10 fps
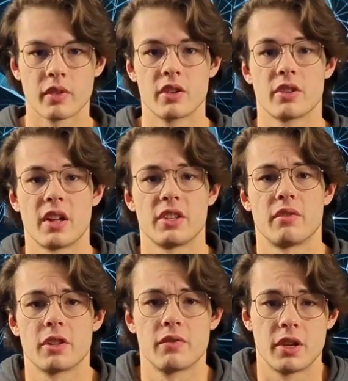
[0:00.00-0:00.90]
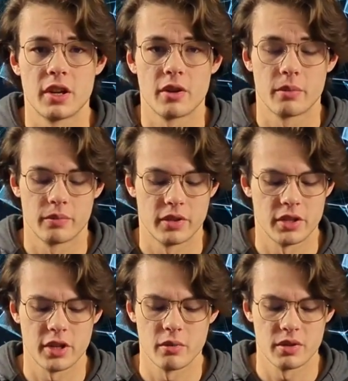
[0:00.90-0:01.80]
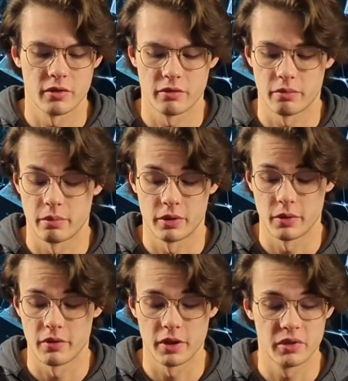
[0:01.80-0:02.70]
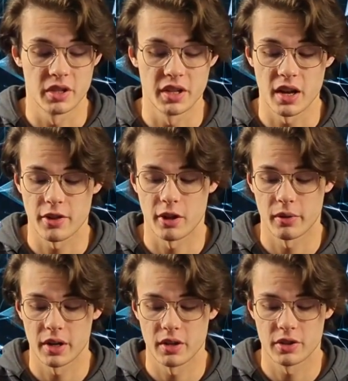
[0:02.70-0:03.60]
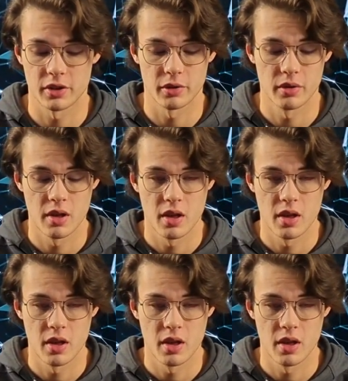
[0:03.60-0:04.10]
So that's it for this video. These cubes have been reviewed to death already, so